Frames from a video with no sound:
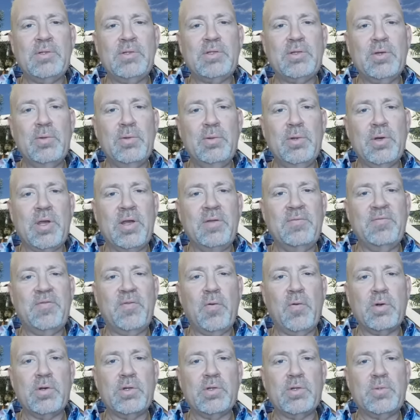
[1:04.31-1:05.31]
And so looking
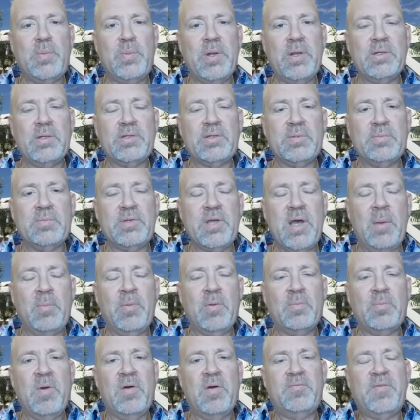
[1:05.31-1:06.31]
forward to spending some
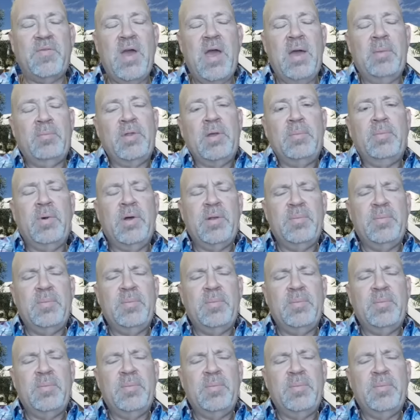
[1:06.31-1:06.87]
time with my family.